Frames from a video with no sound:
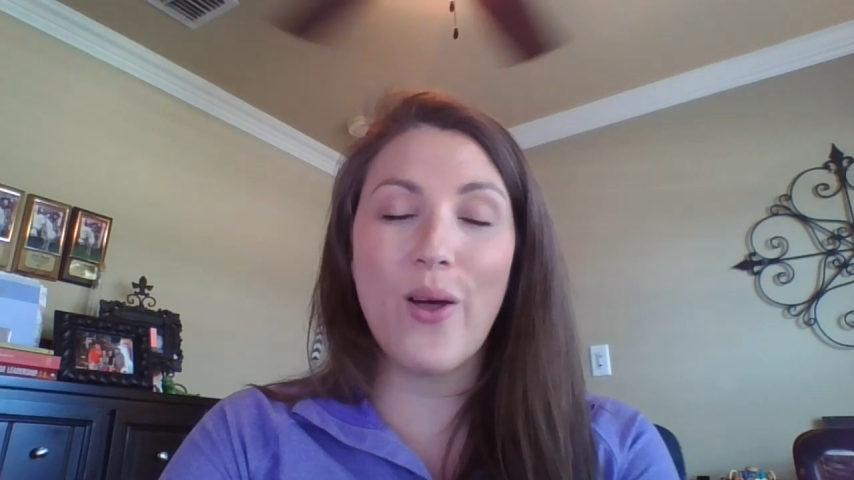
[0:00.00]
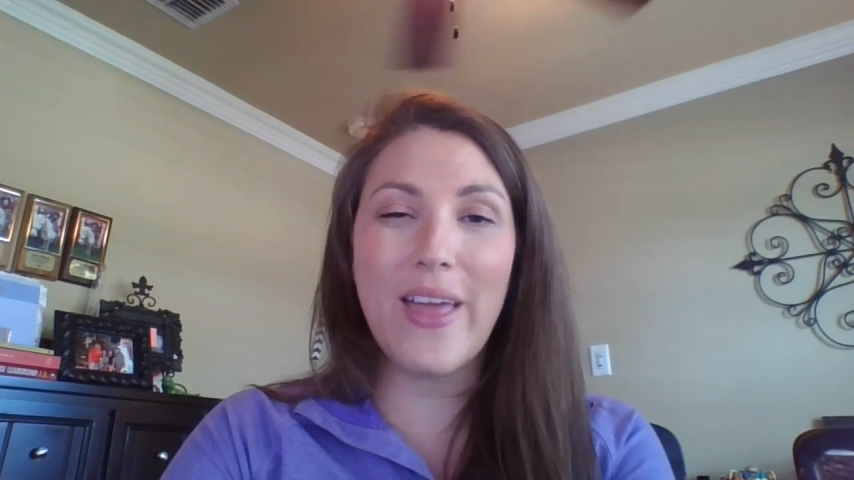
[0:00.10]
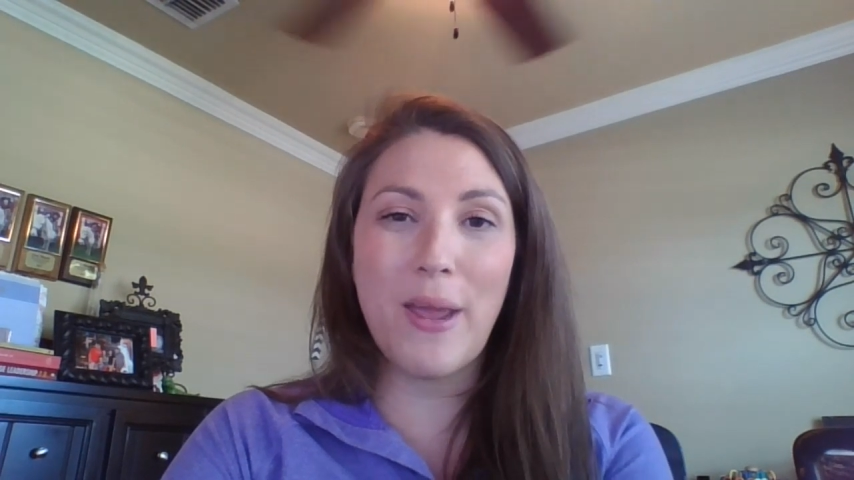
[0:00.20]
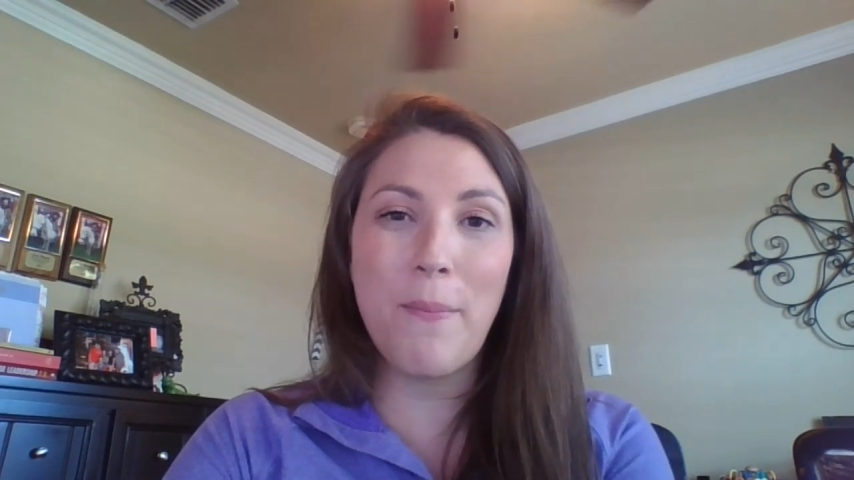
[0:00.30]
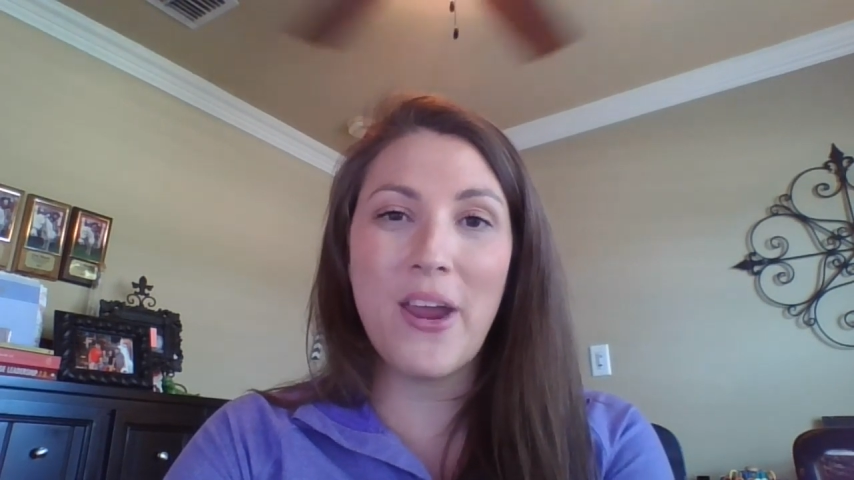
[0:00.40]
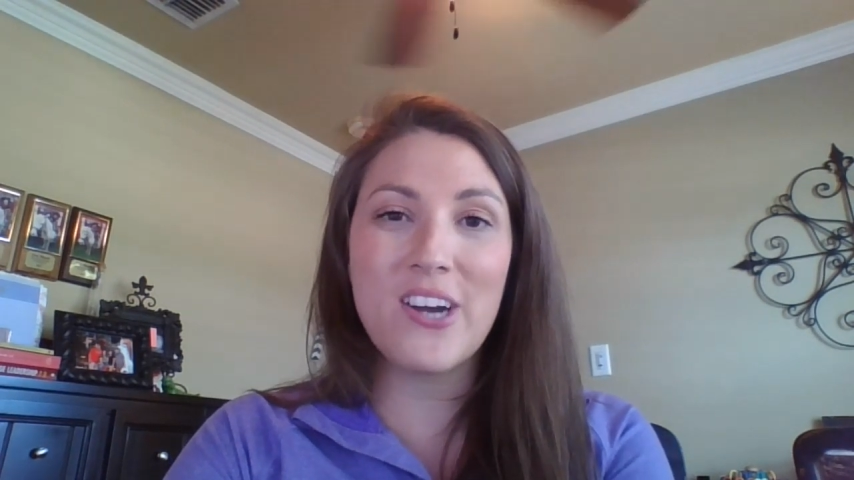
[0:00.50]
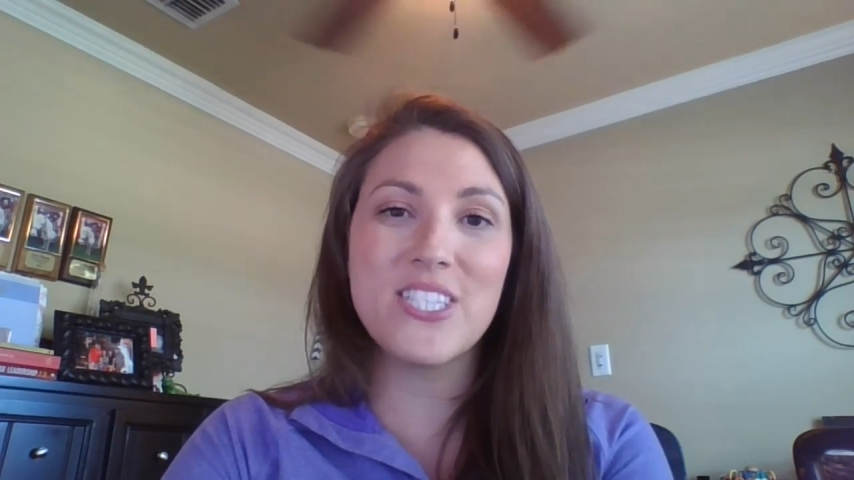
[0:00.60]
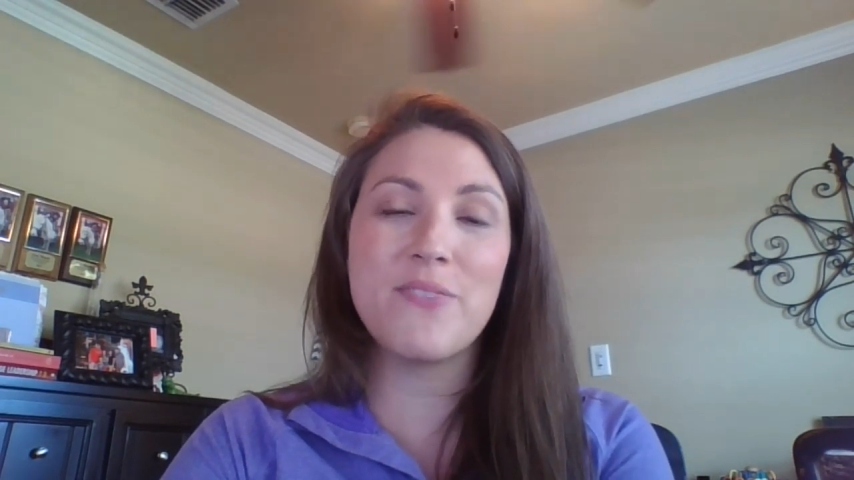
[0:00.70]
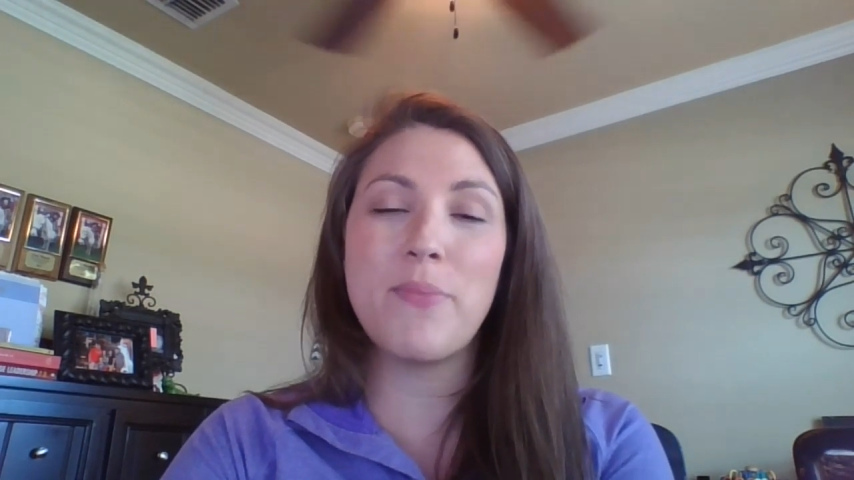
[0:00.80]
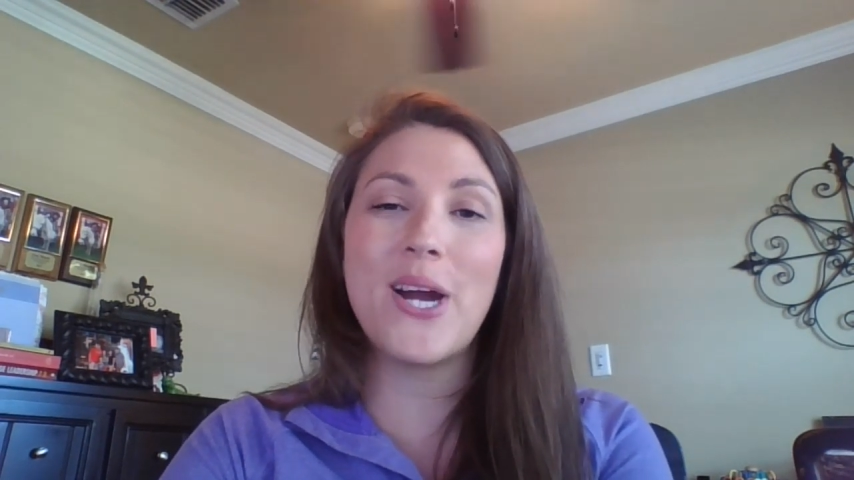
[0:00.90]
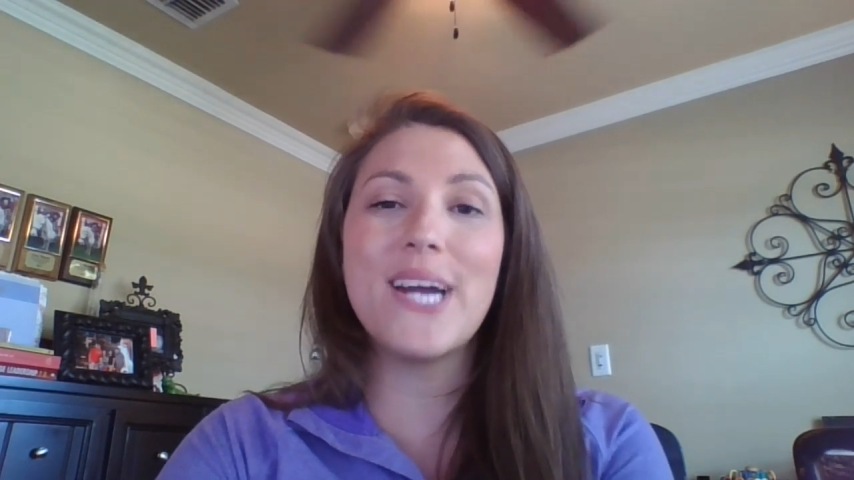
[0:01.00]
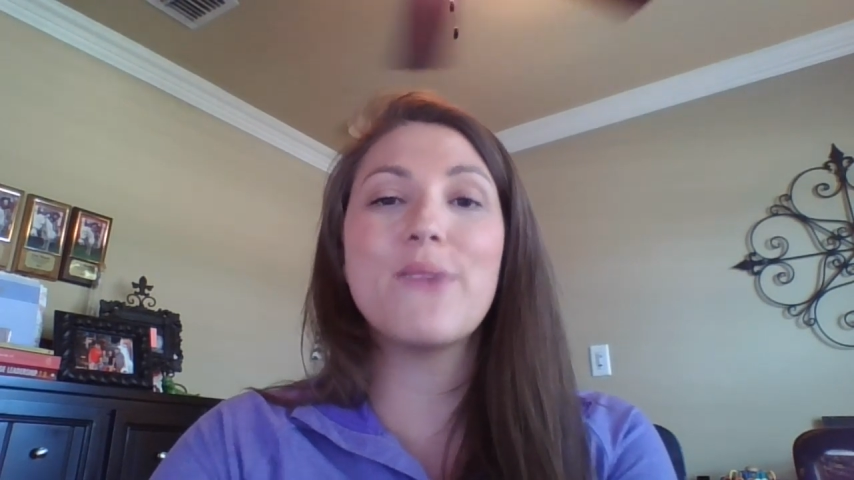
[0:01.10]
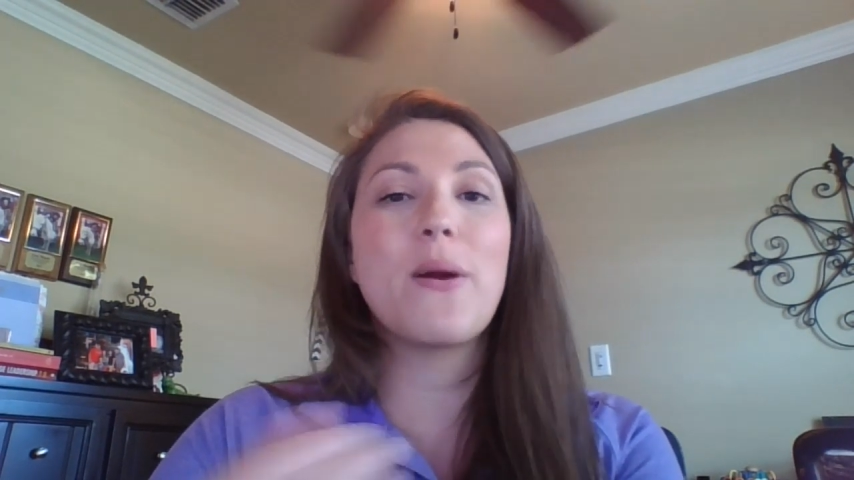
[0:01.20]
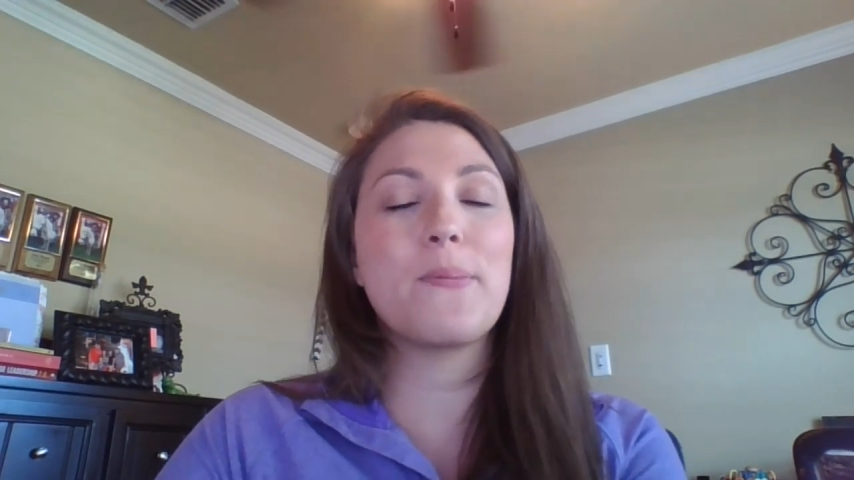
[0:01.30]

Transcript: Draw that comparison bar,